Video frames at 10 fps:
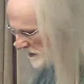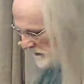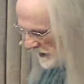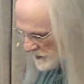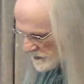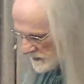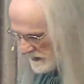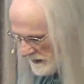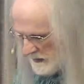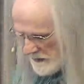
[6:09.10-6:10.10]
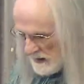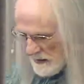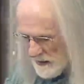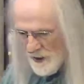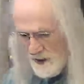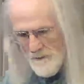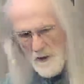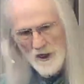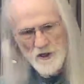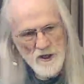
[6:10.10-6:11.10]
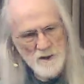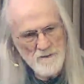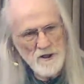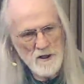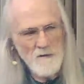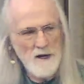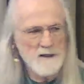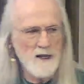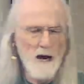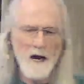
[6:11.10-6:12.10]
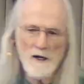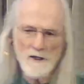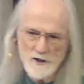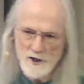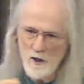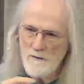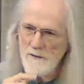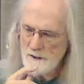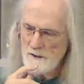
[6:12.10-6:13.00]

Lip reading: of others, loaded him on a ship, took him back to Ireland, sold him into